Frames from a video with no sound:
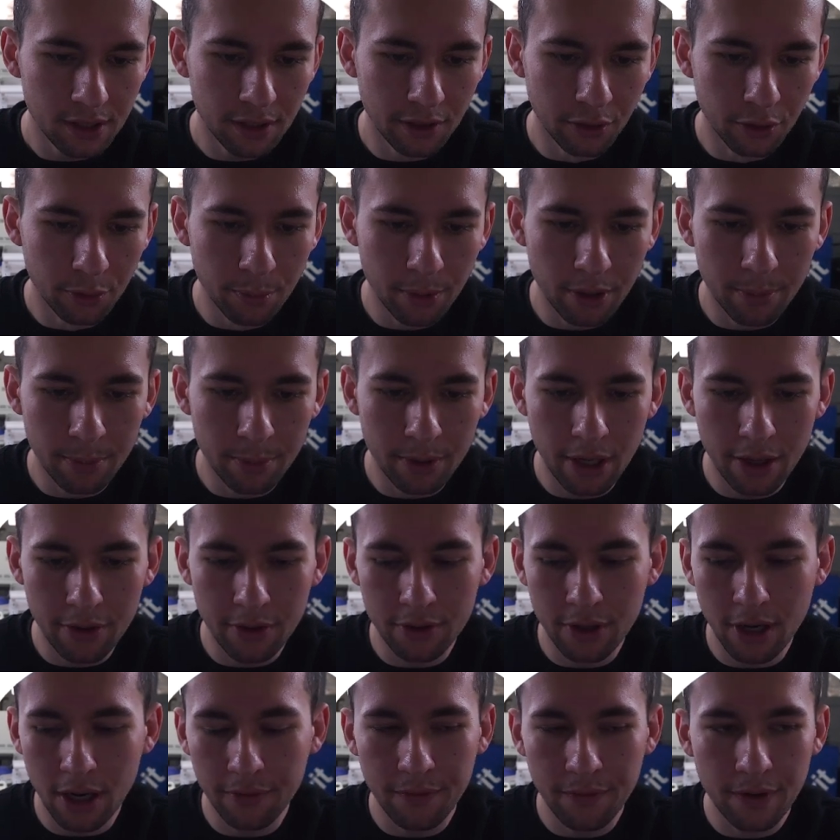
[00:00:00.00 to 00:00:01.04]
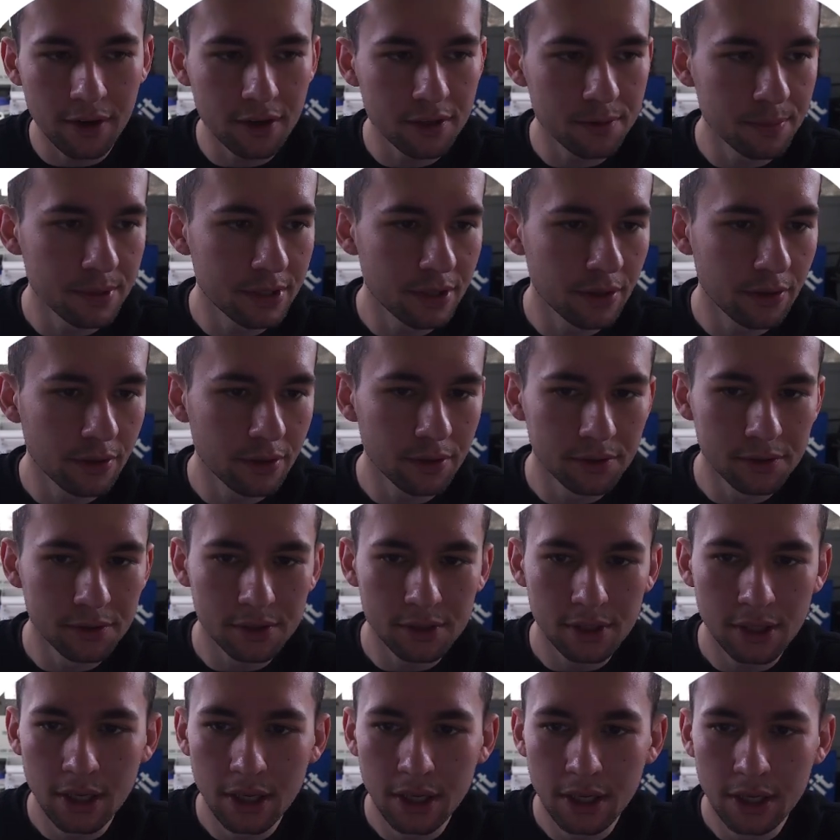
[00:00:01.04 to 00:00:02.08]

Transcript: aluminum and other non-ferrous materials.